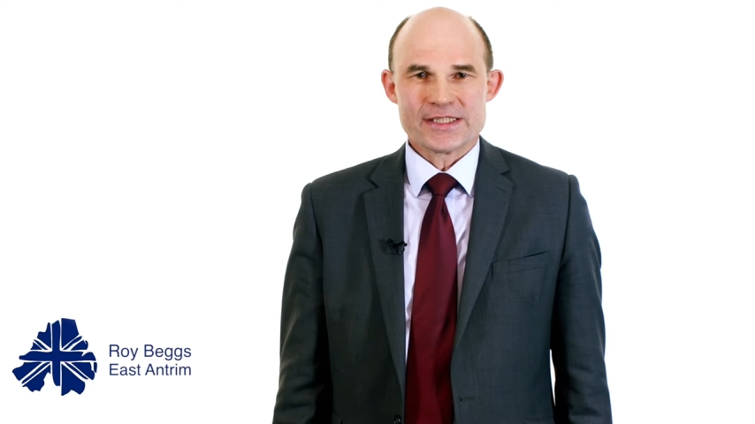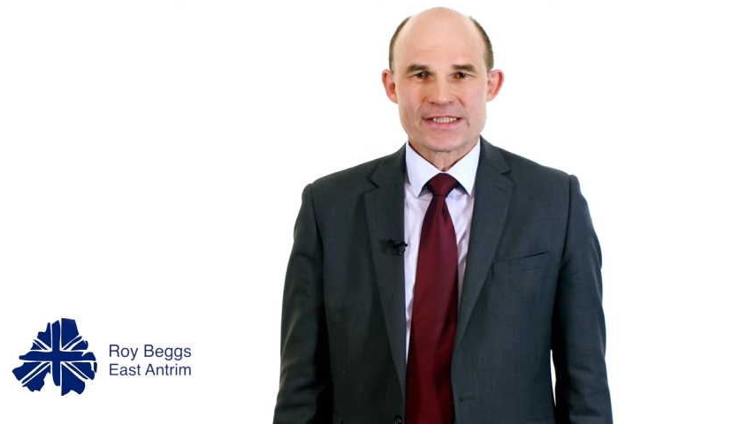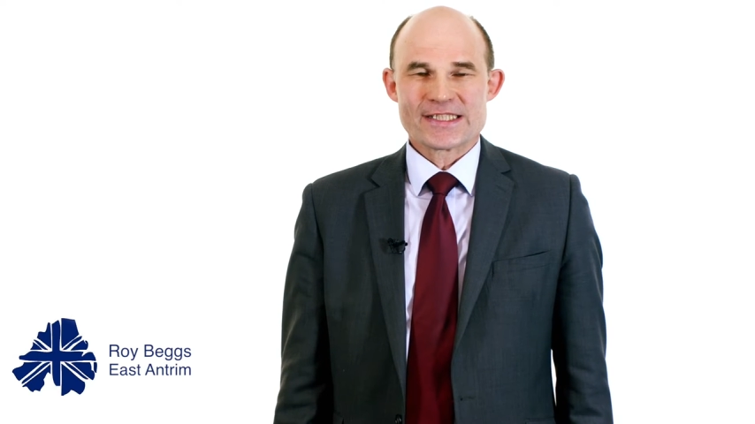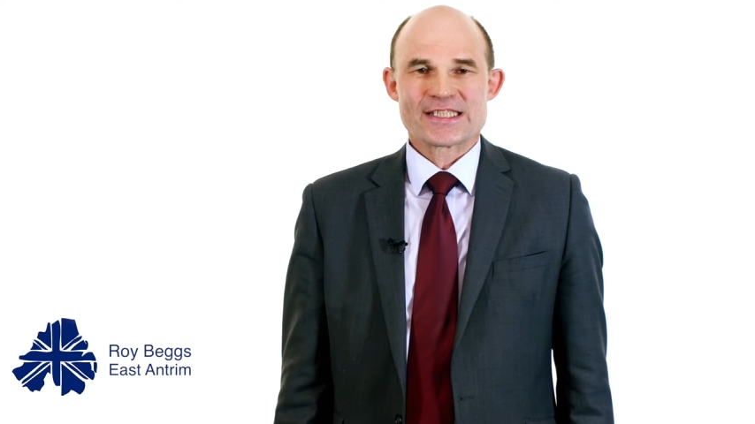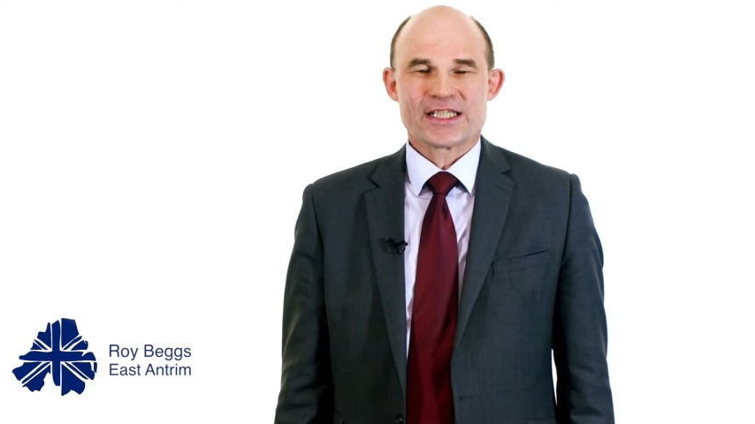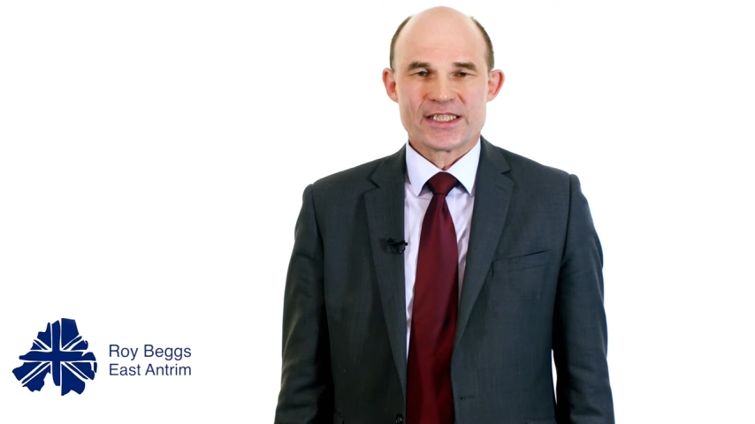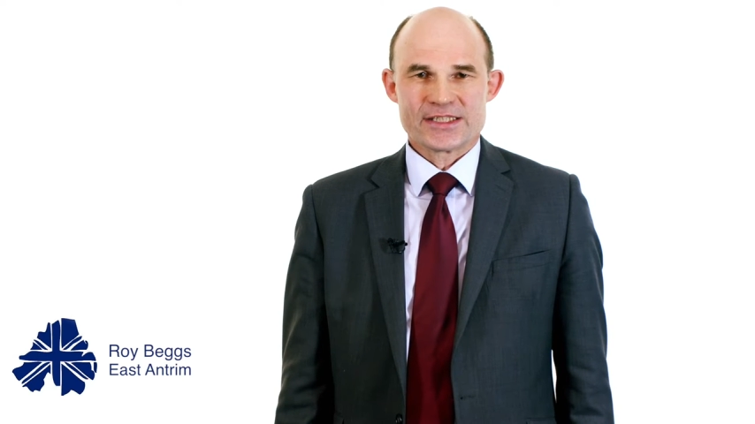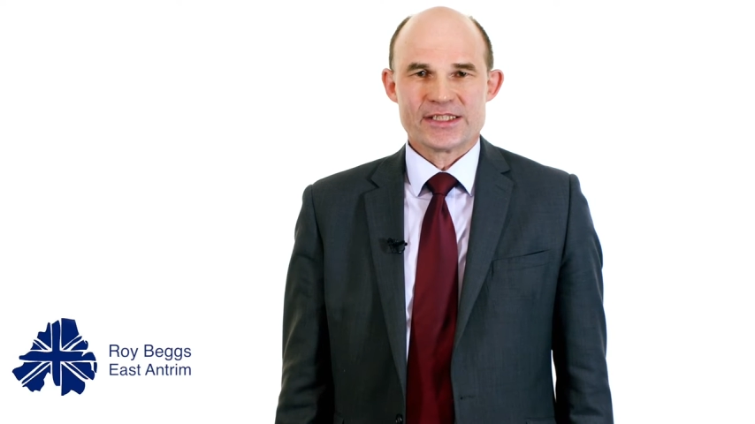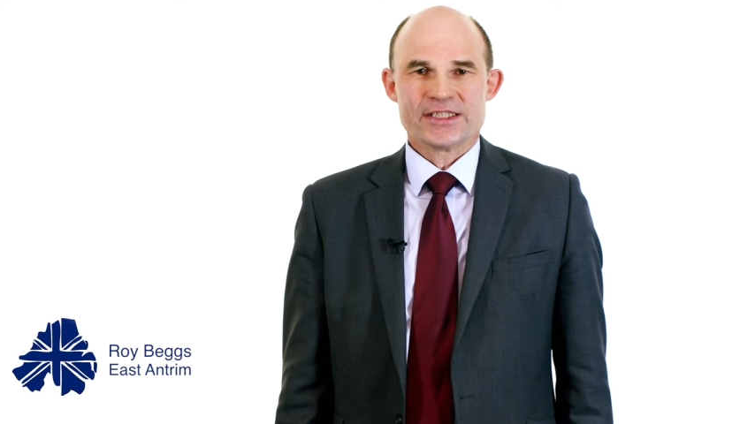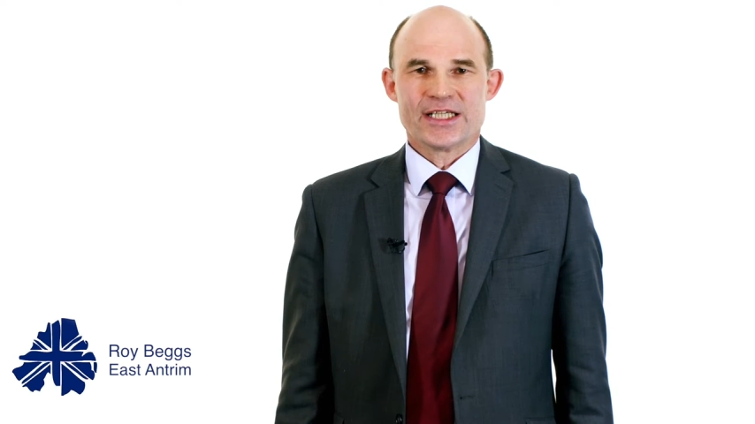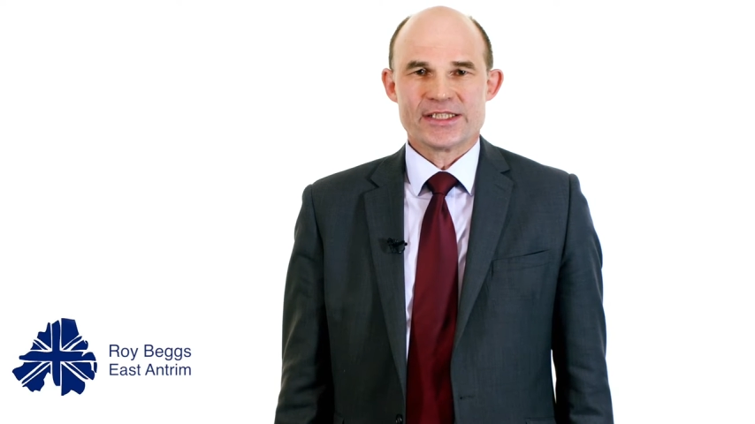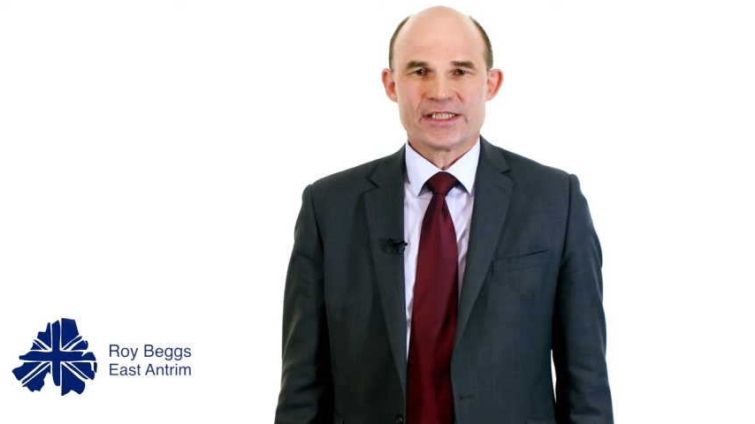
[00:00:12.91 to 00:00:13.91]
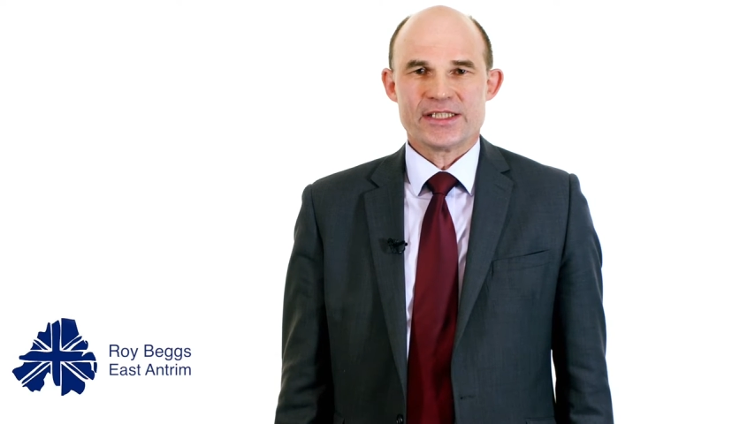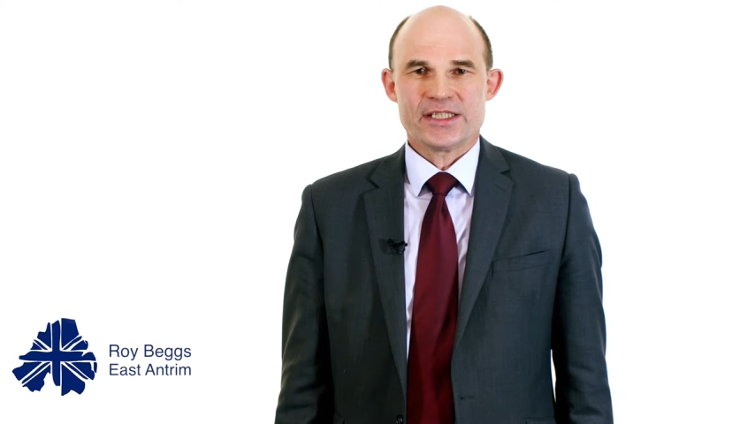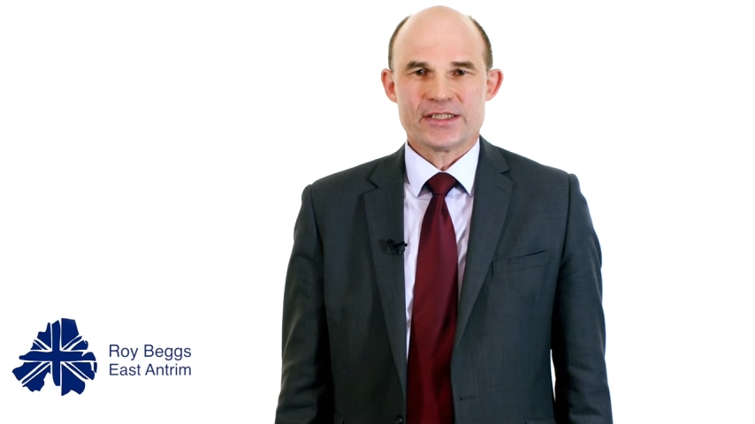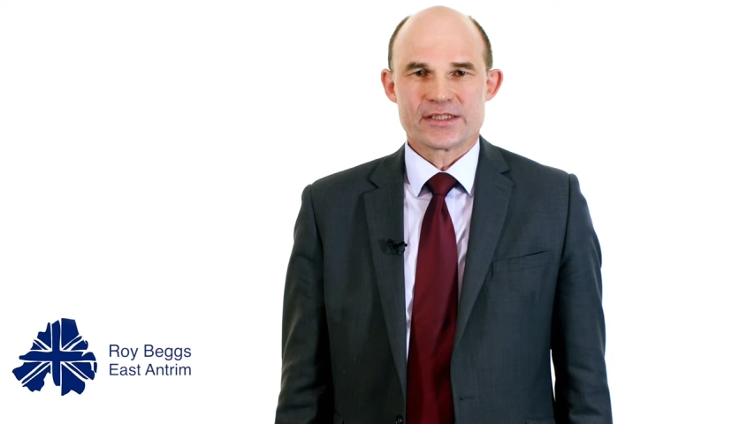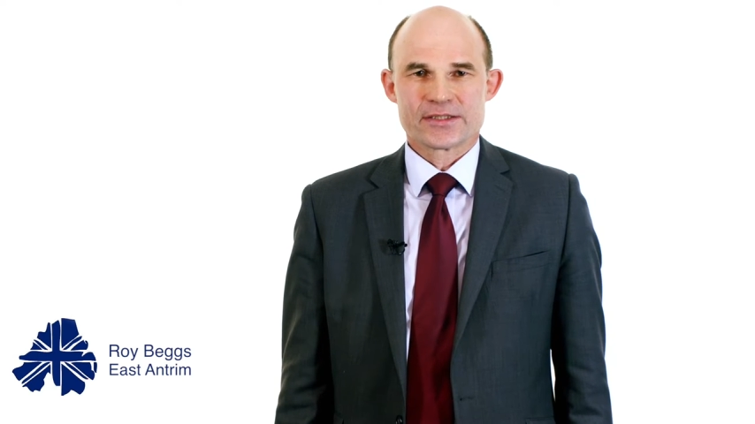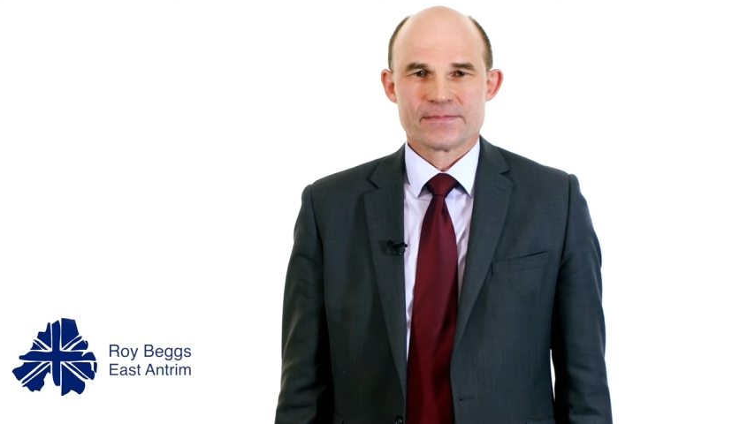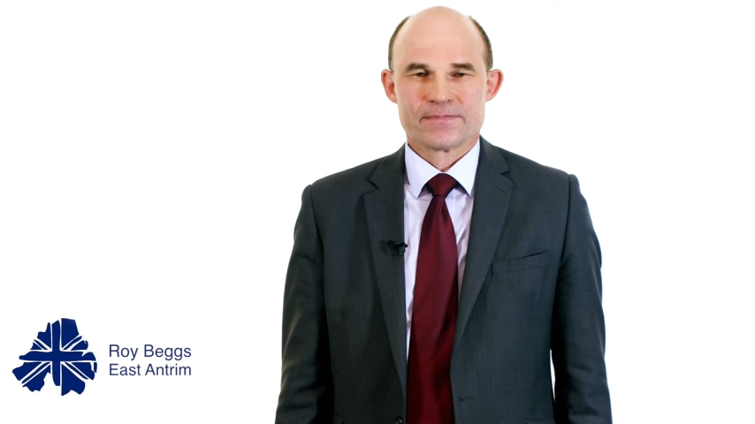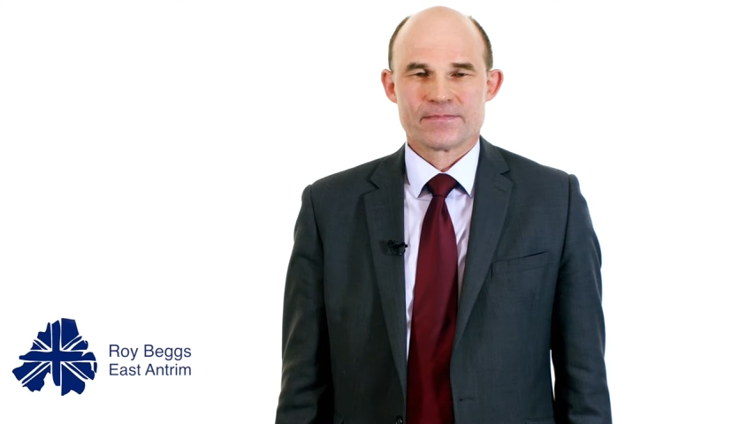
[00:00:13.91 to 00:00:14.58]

since 1998.